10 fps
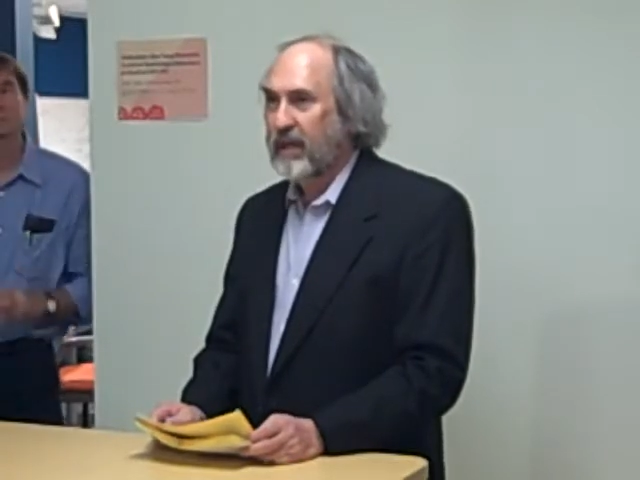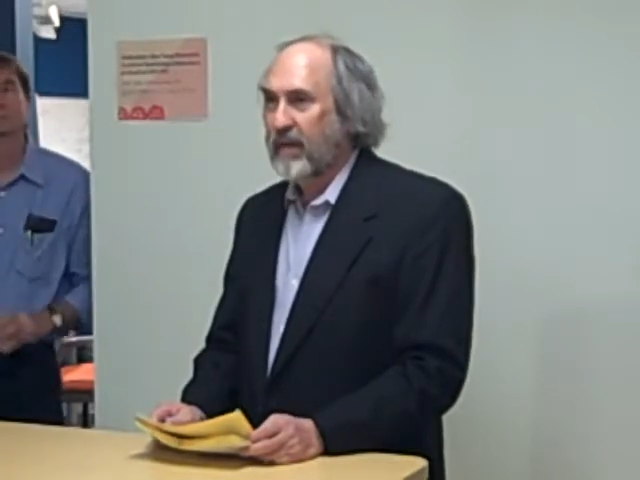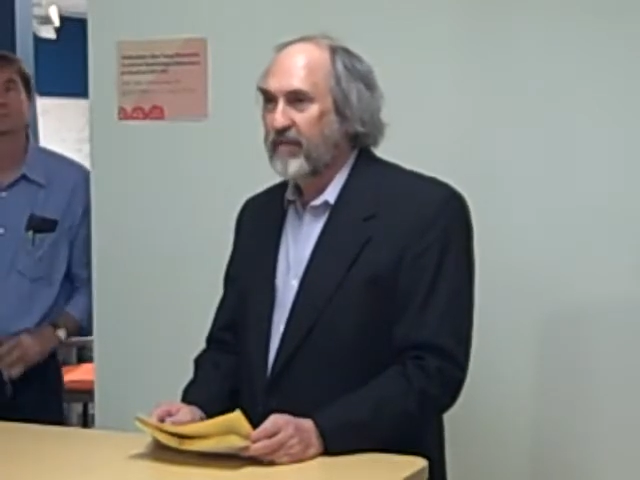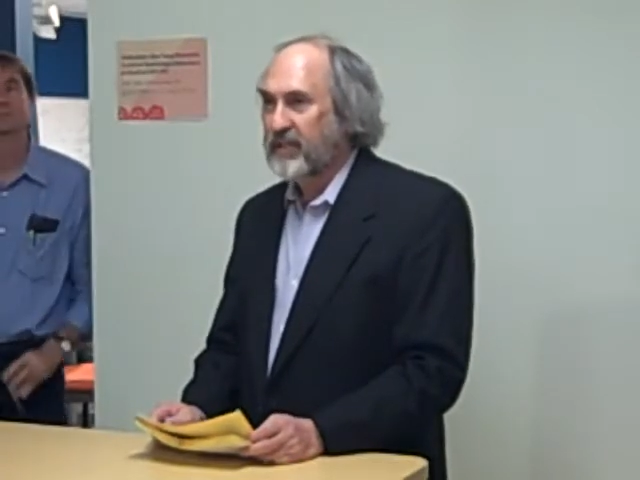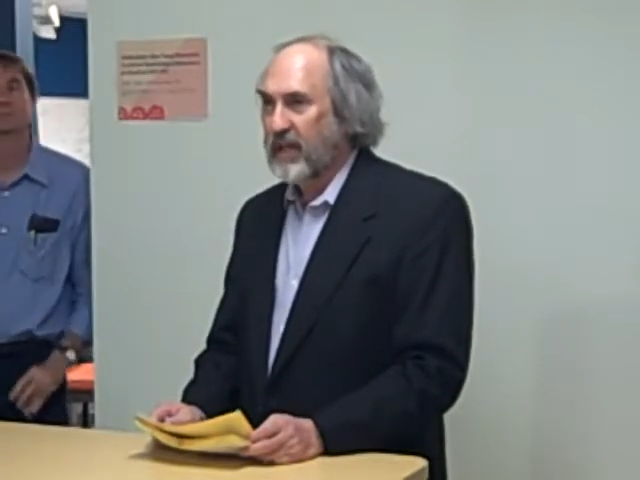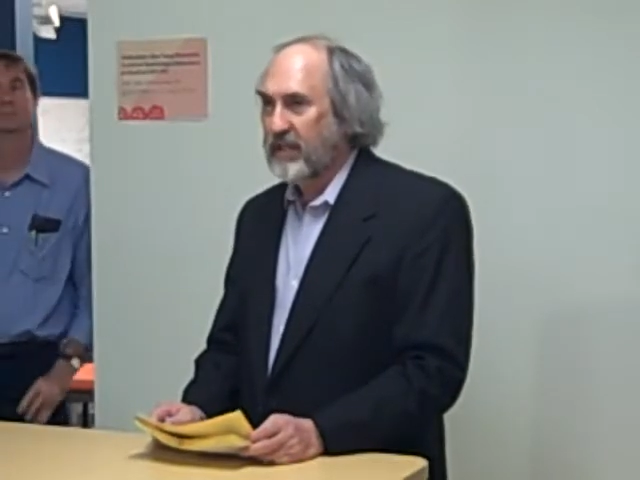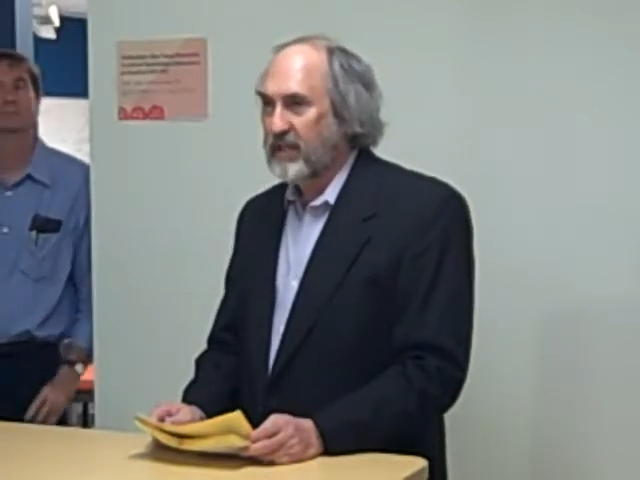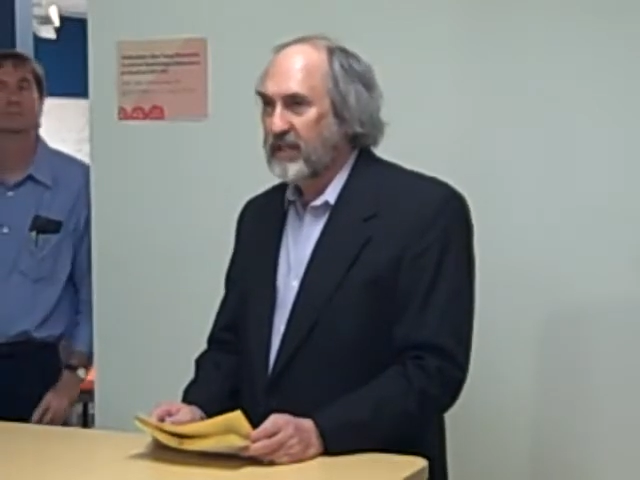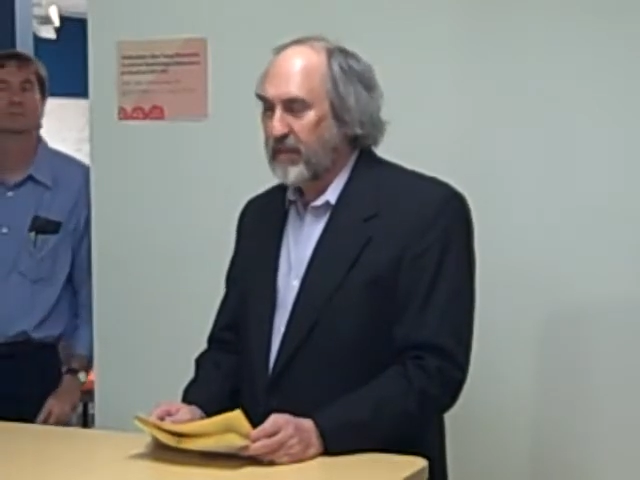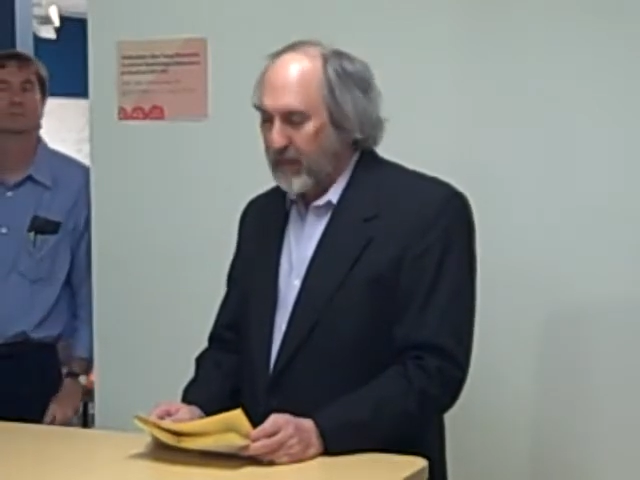
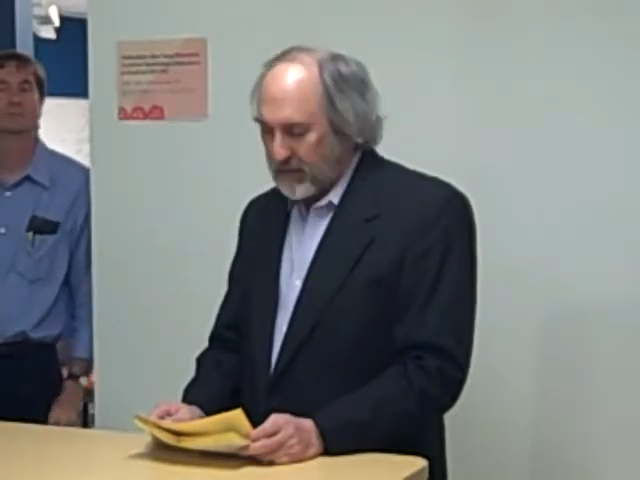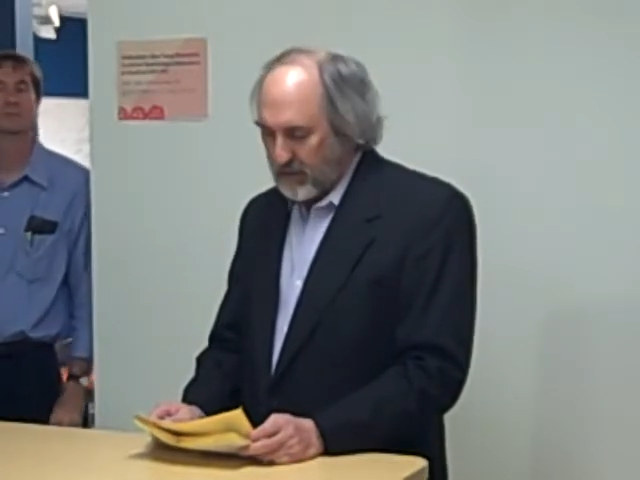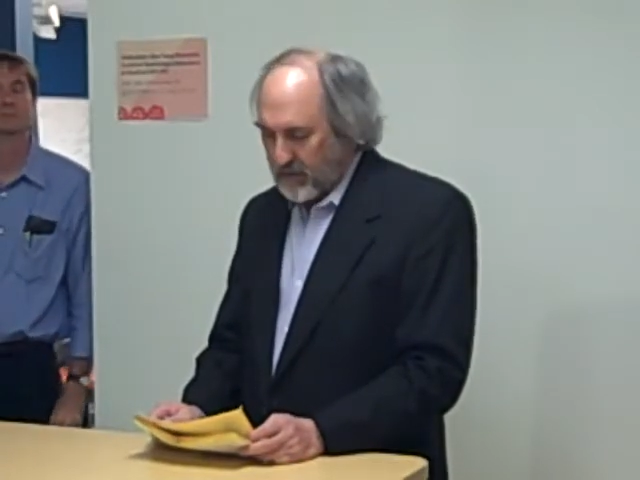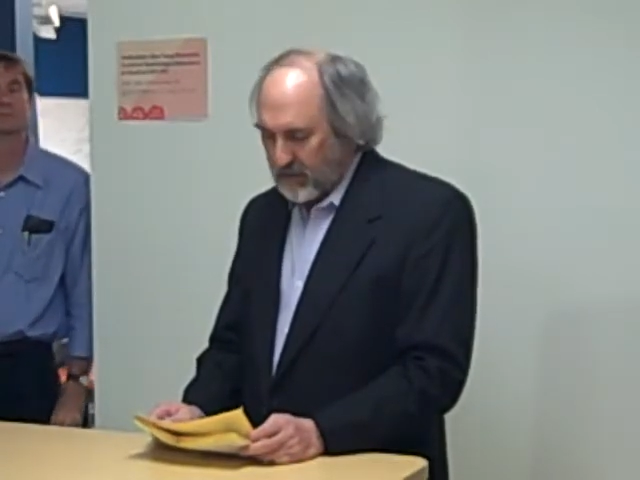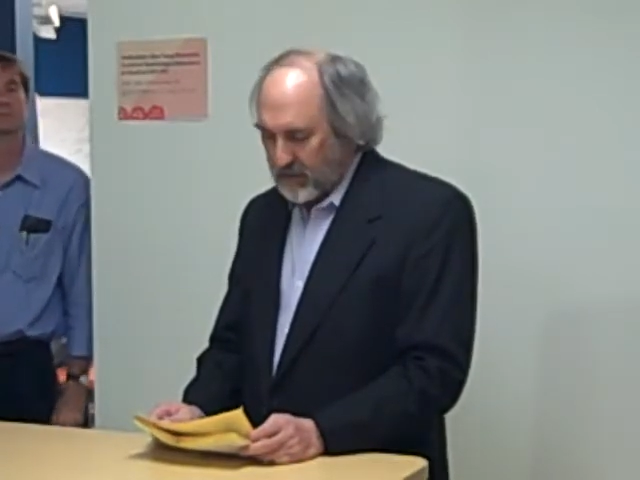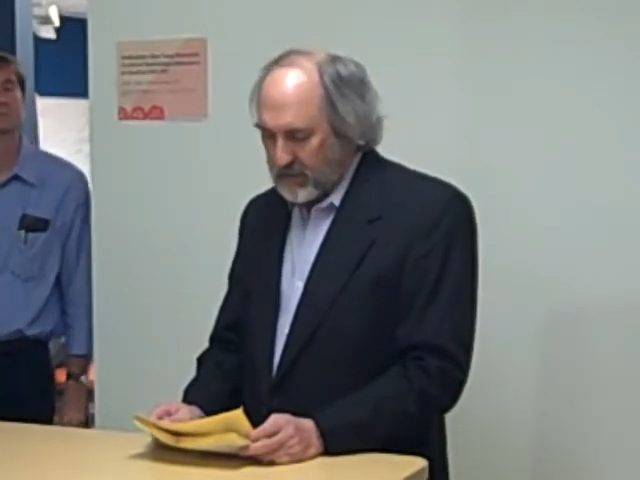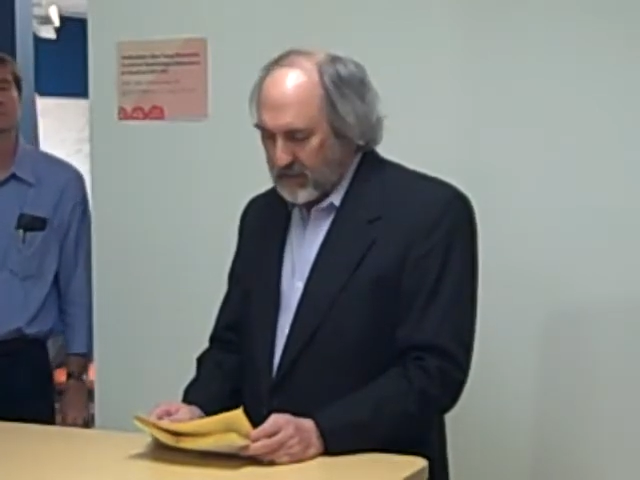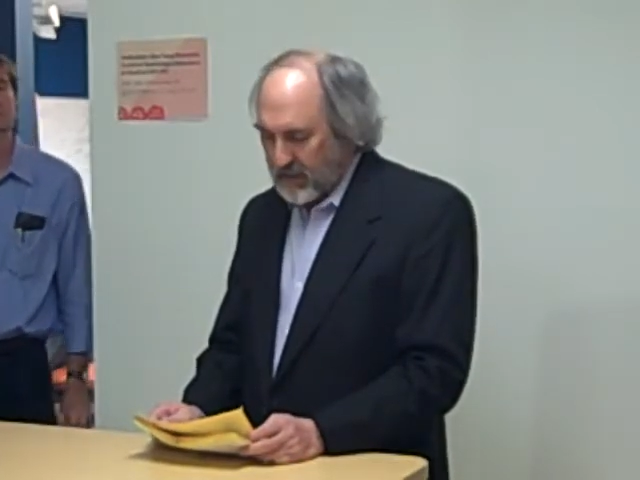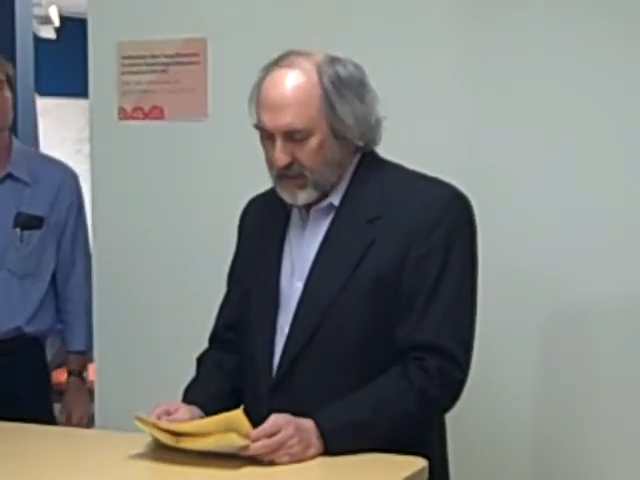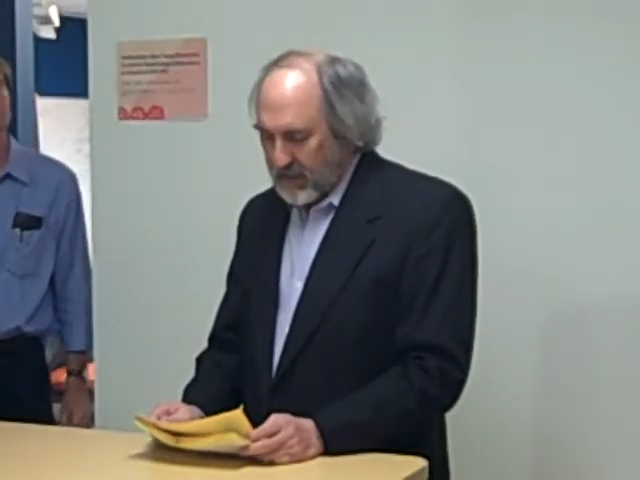conversations about the course.
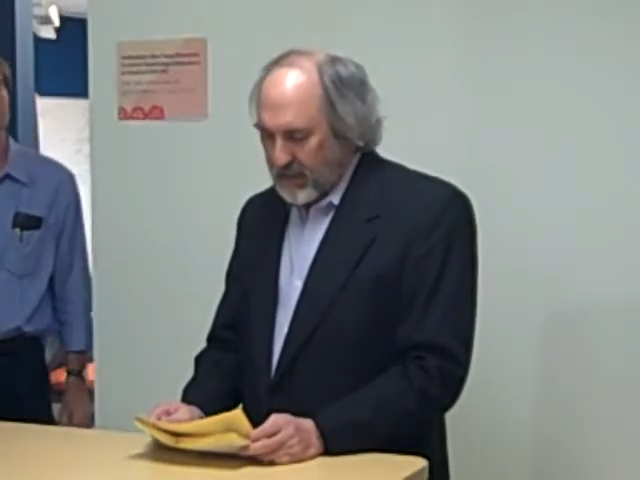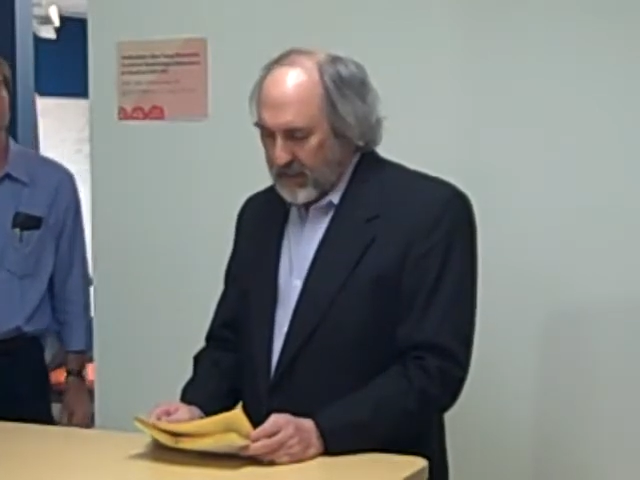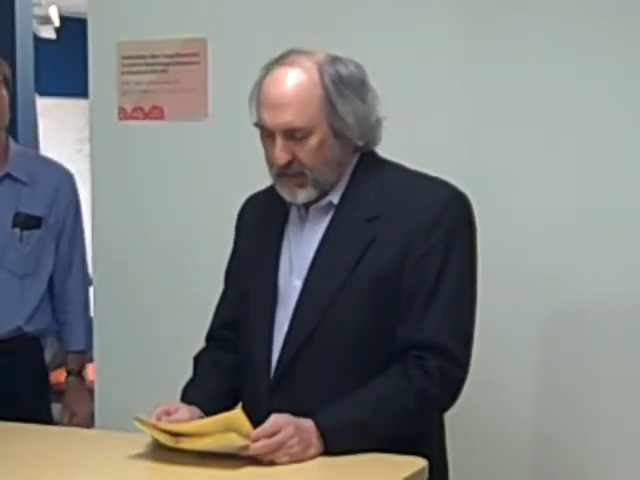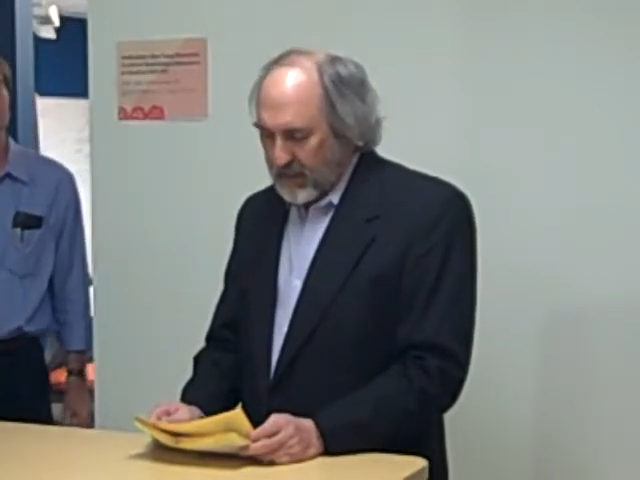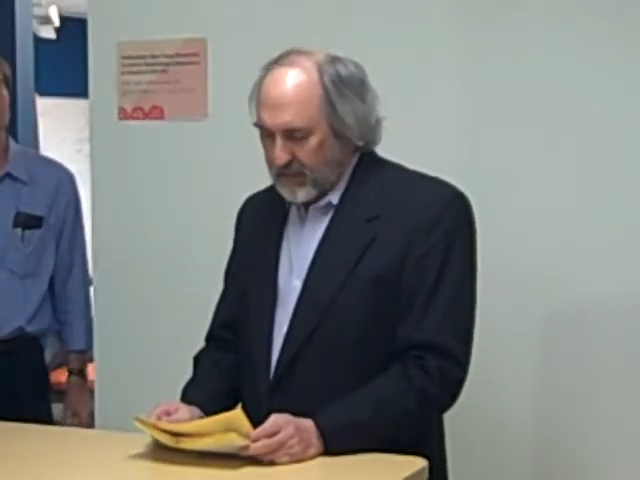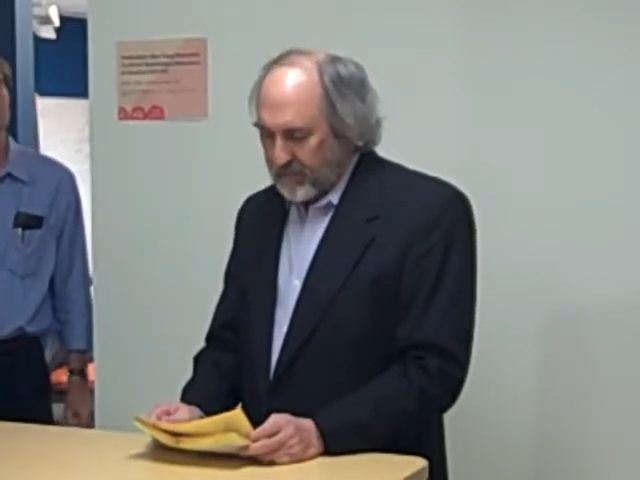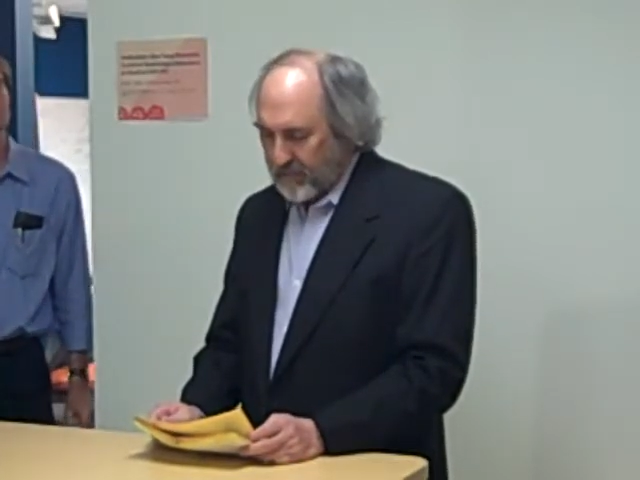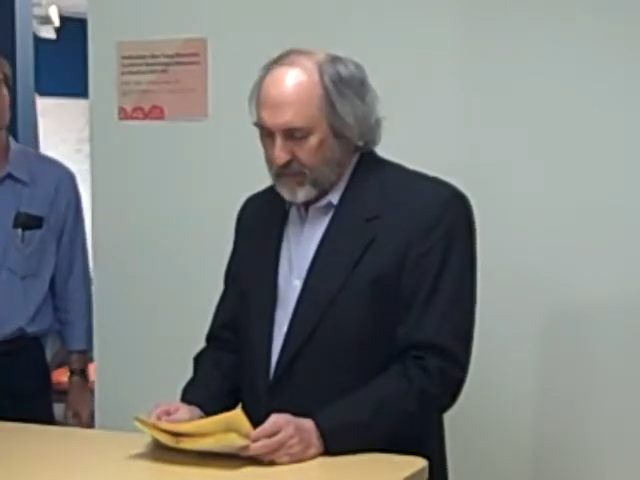Um,